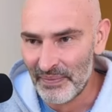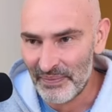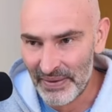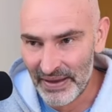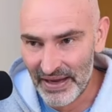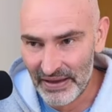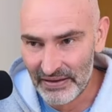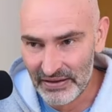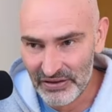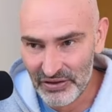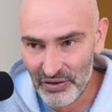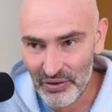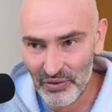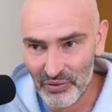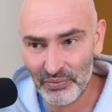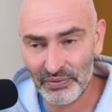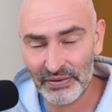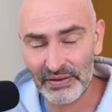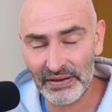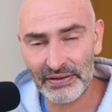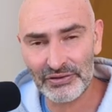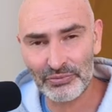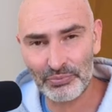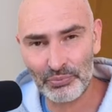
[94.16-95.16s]
And so
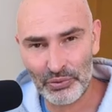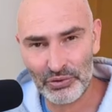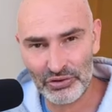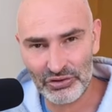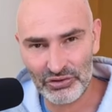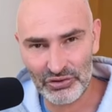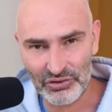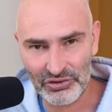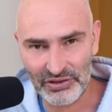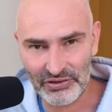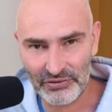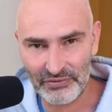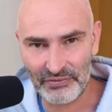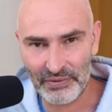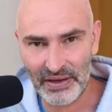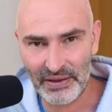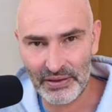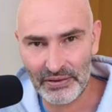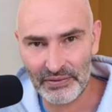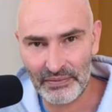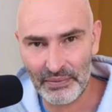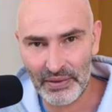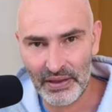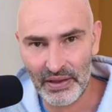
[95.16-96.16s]
this push to
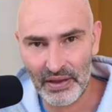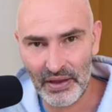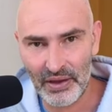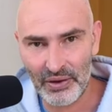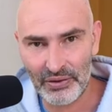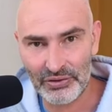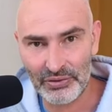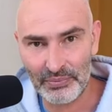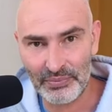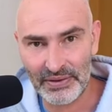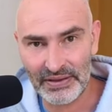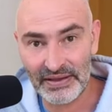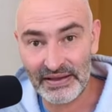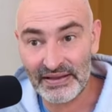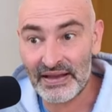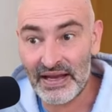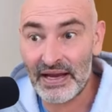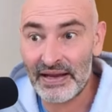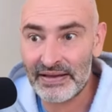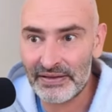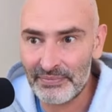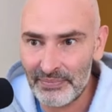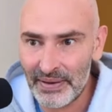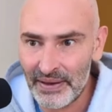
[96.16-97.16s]
d5 ultimately
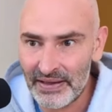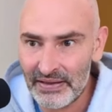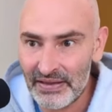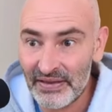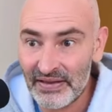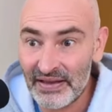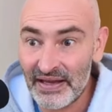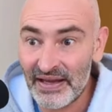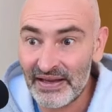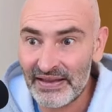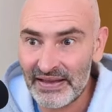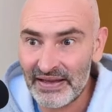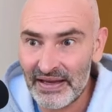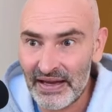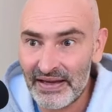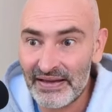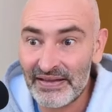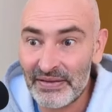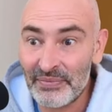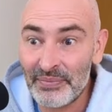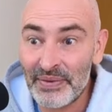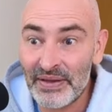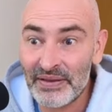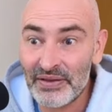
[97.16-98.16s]
ties back to the idea I
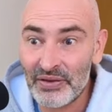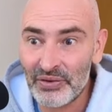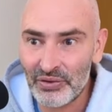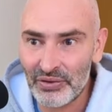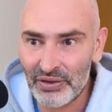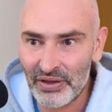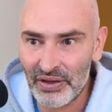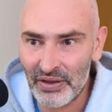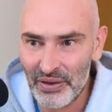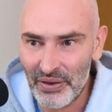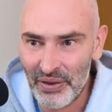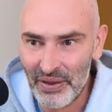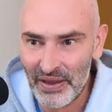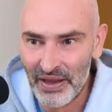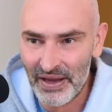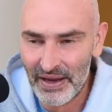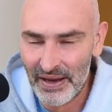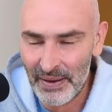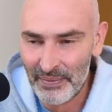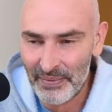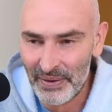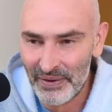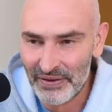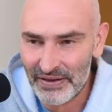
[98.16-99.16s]
explained earlier
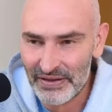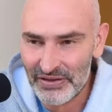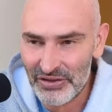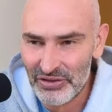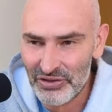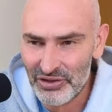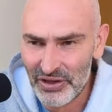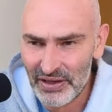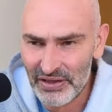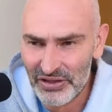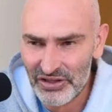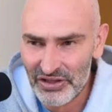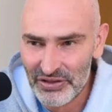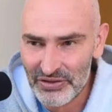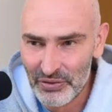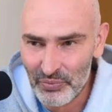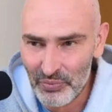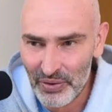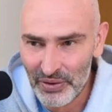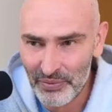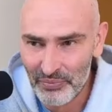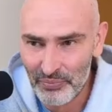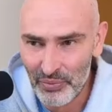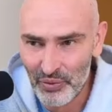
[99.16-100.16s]
about exchanging the
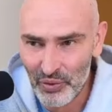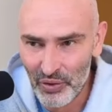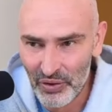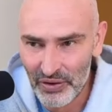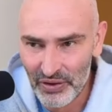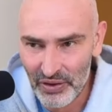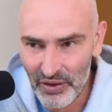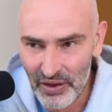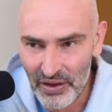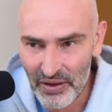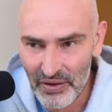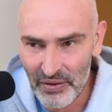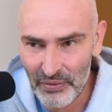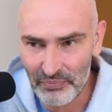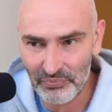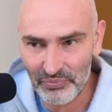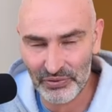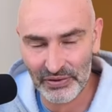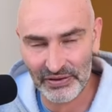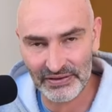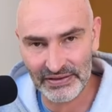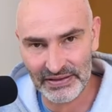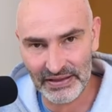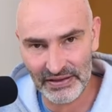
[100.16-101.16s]
wing pawn for
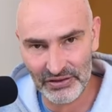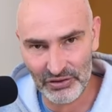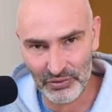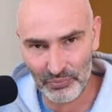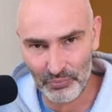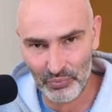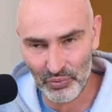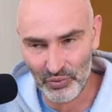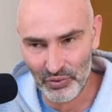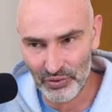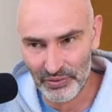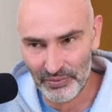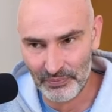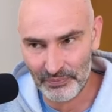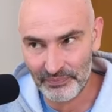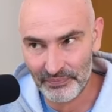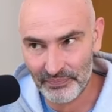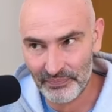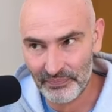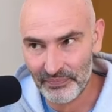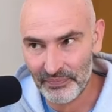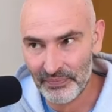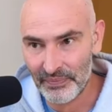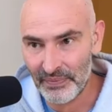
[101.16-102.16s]
the center pawn.
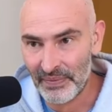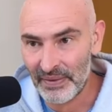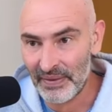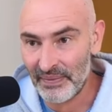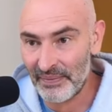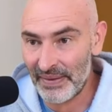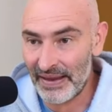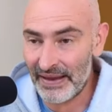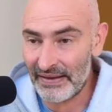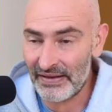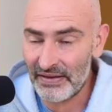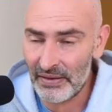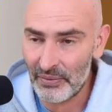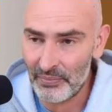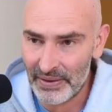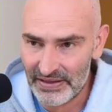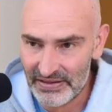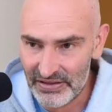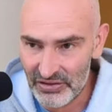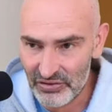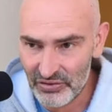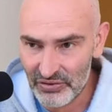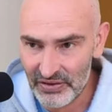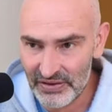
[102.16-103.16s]
And so my
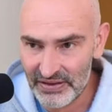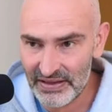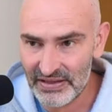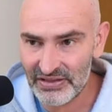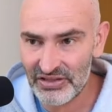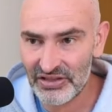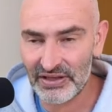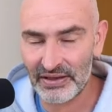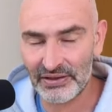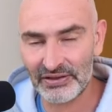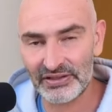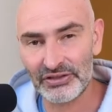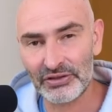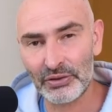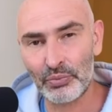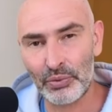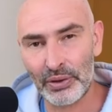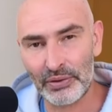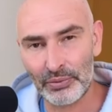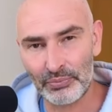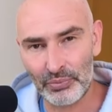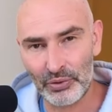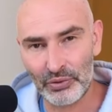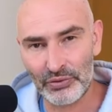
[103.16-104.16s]
student exchanges the
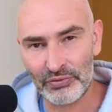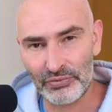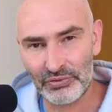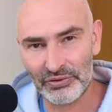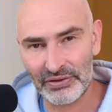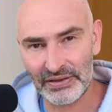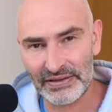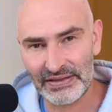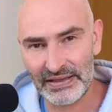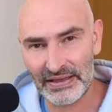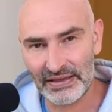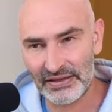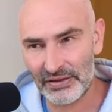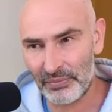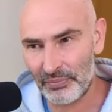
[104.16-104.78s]
wing pawn for the center